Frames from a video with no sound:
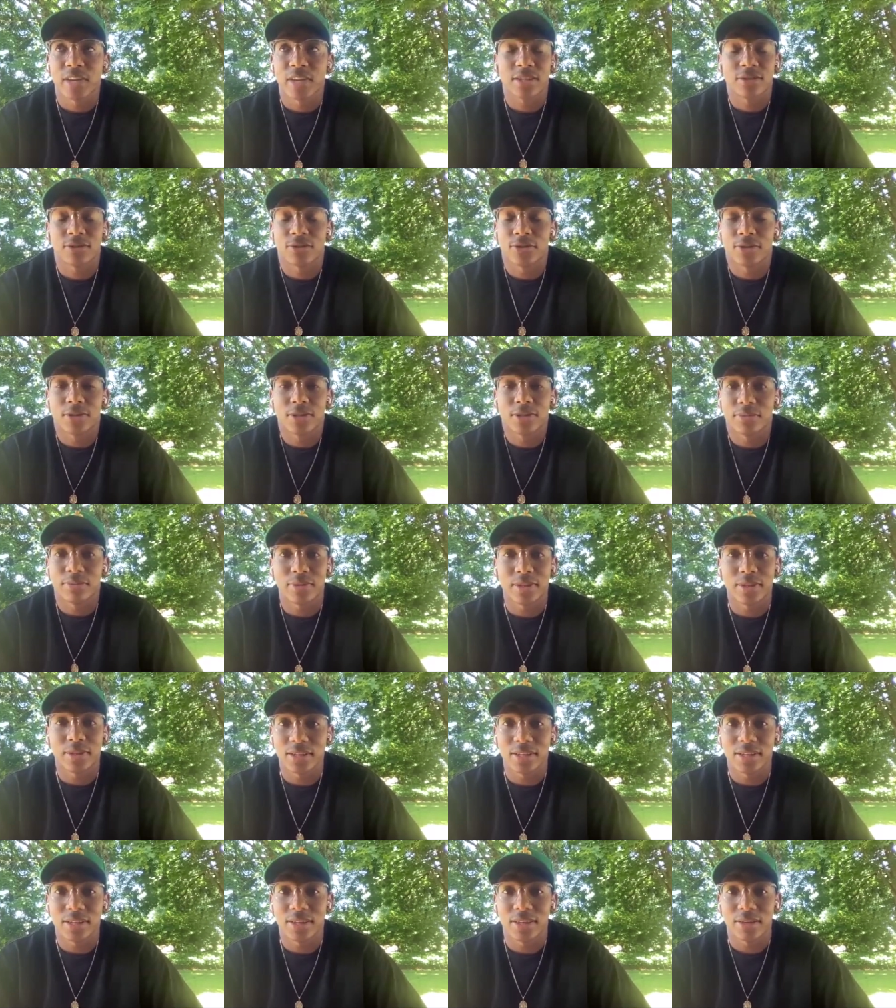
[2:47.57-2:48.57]
that's
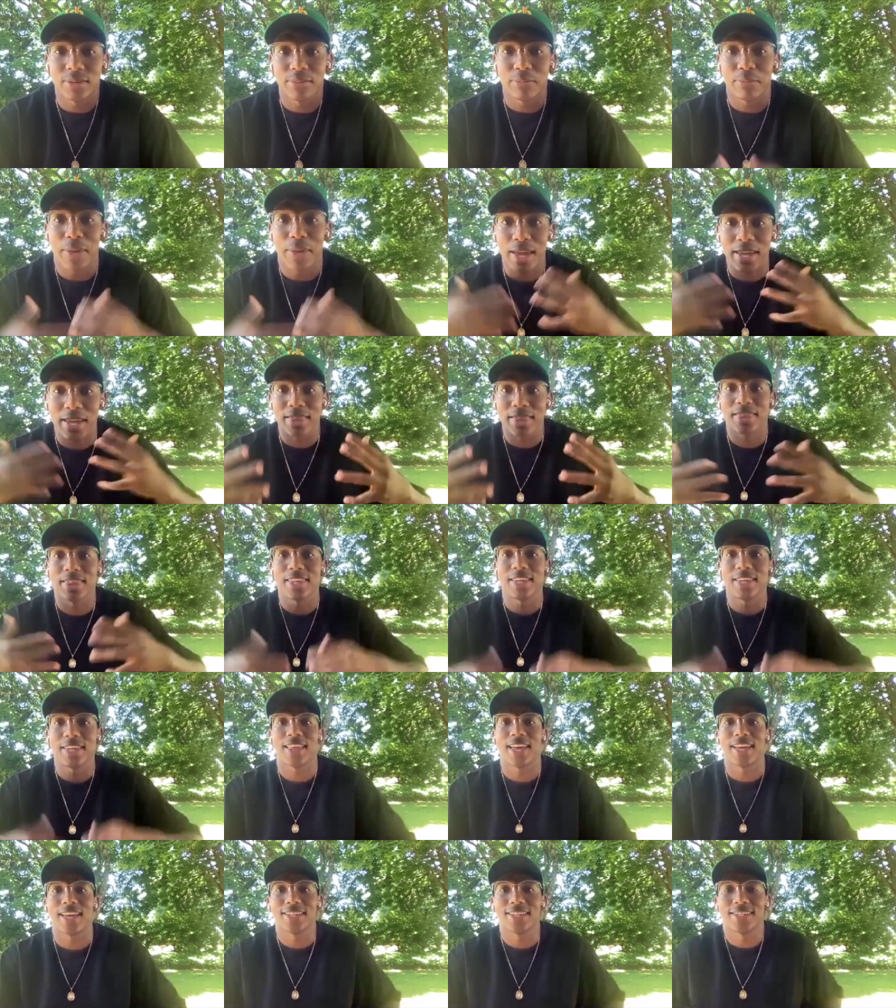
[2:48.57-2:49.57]
ultimately the main
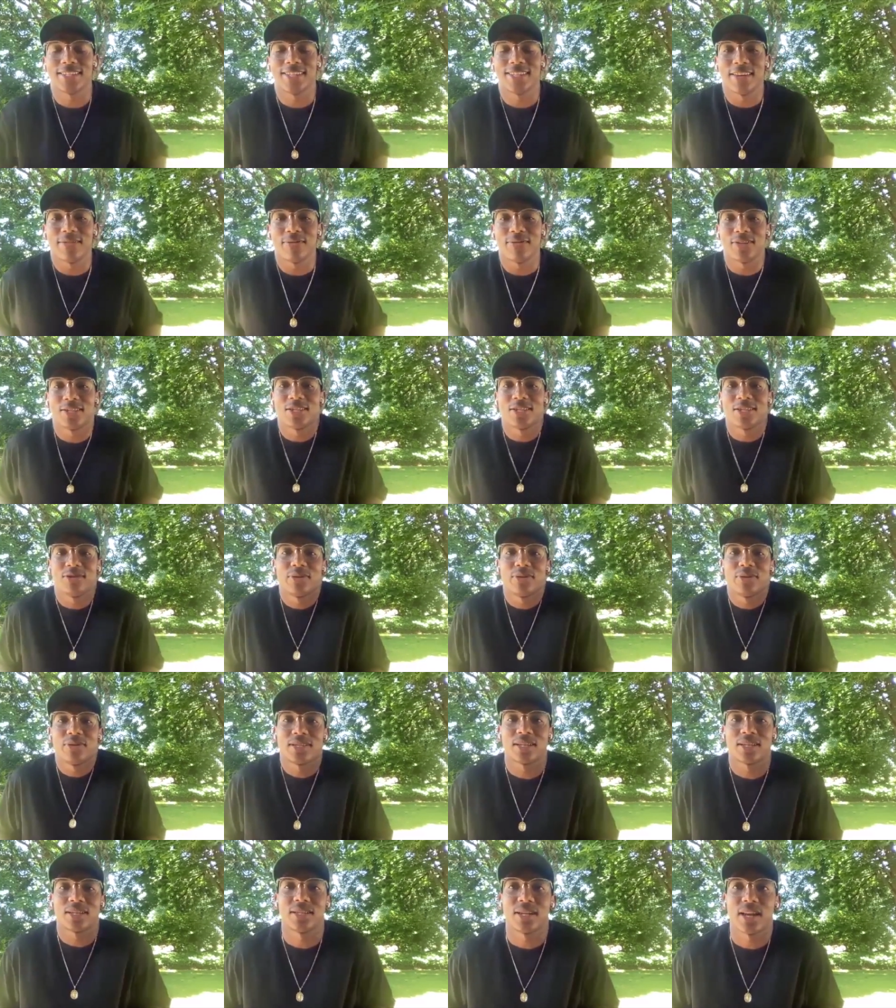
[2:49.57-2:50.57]
thing that is given to
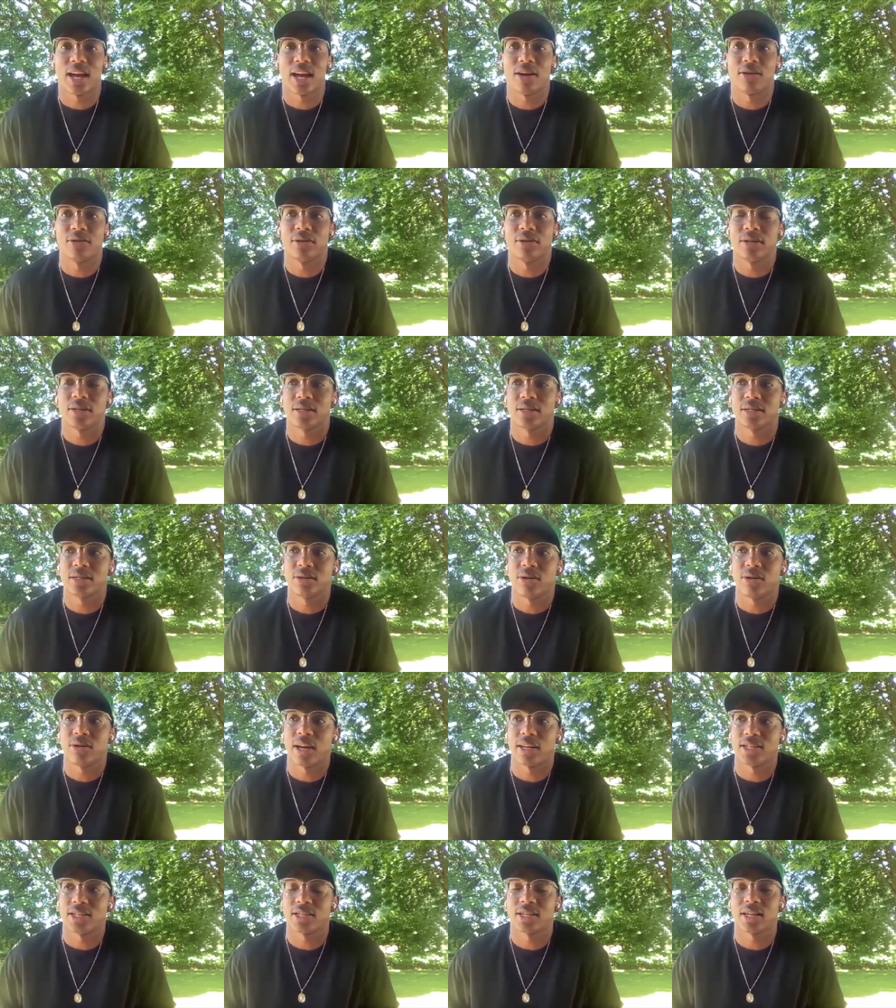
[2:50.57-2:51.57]
us as an outlet. So
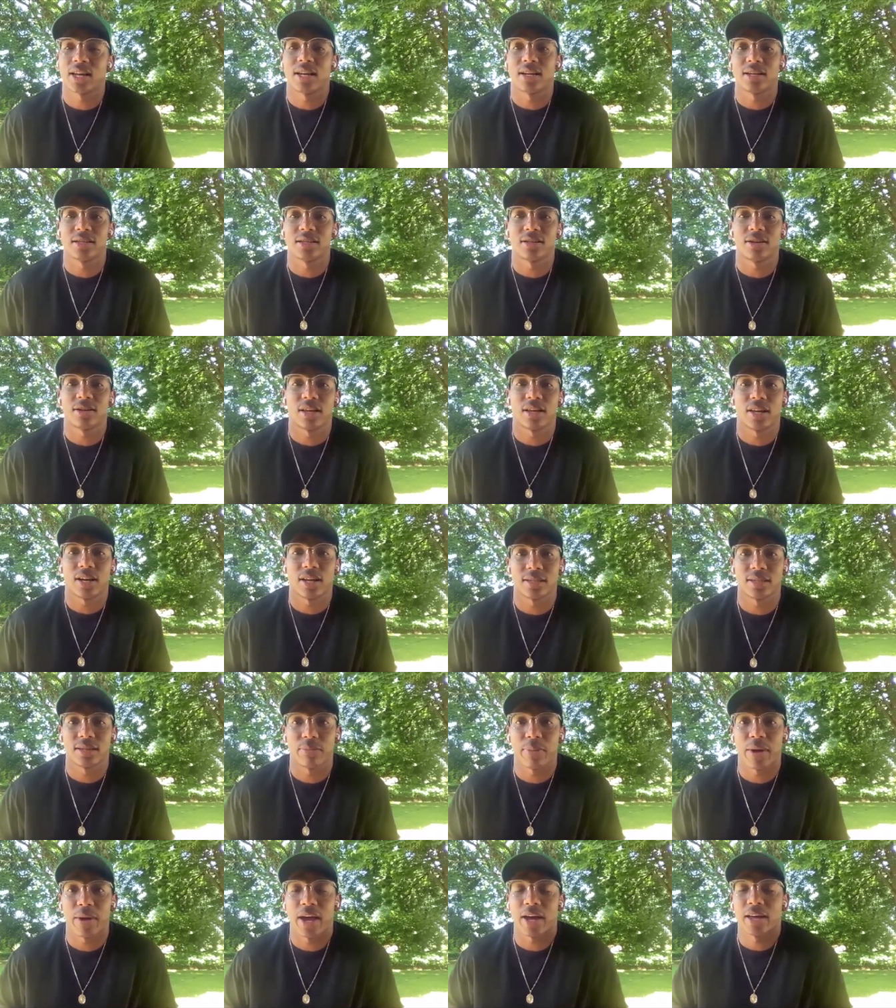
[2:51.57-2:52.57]
I just kind of saw that
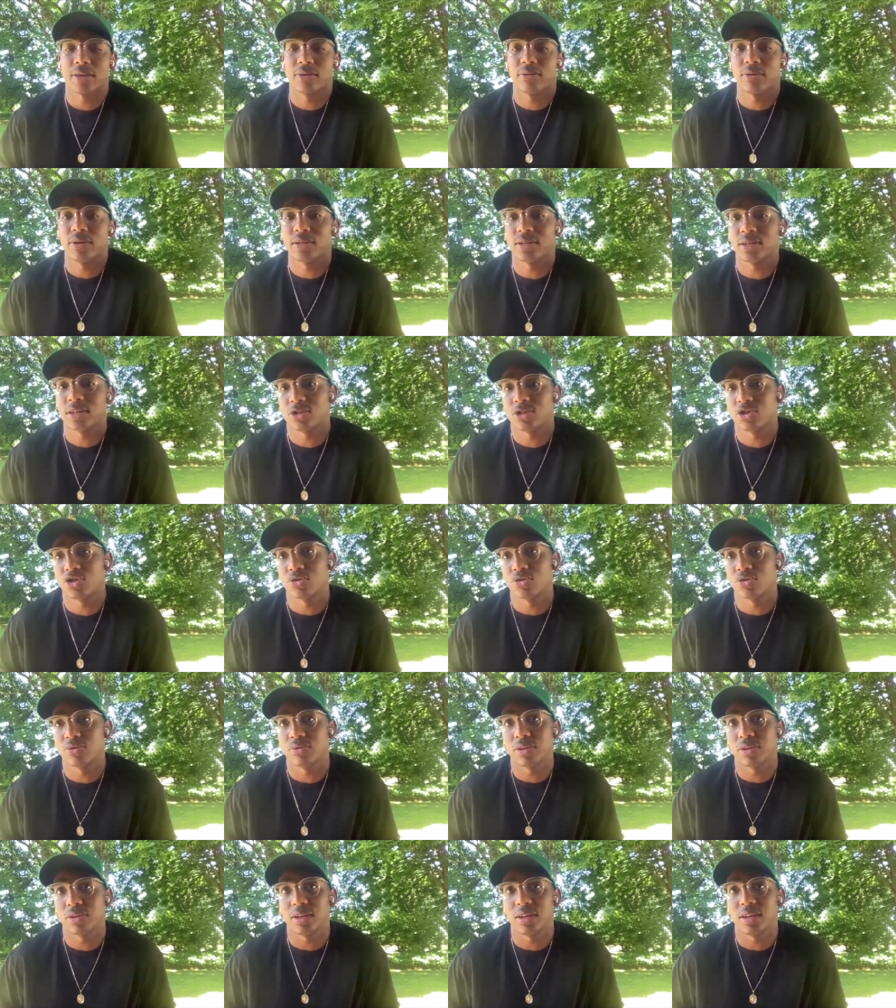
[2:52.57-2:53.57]
as a pathway to
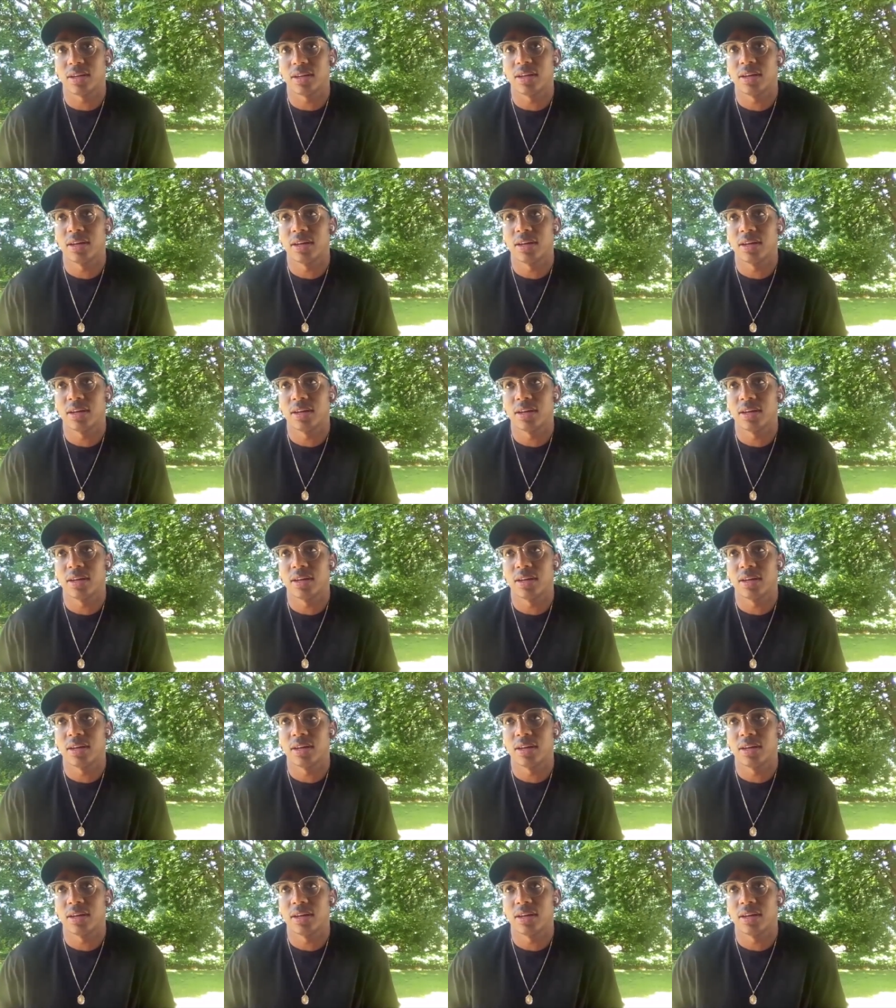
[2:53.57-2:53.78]
truly